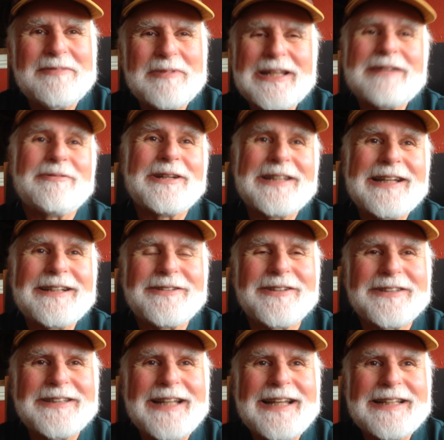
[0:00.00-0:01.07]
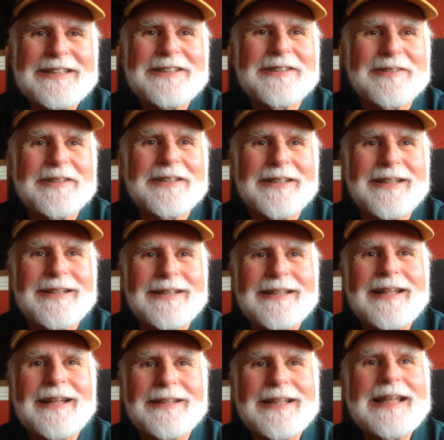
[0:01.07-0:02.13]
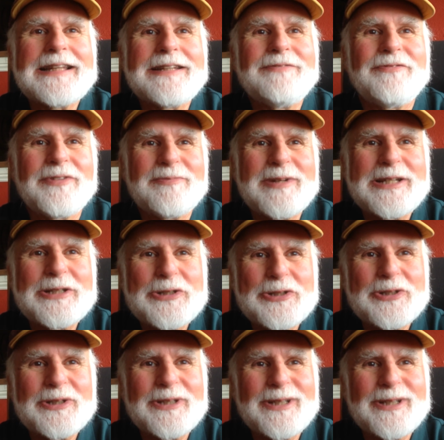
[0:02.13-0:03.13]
But anyway, I got that information.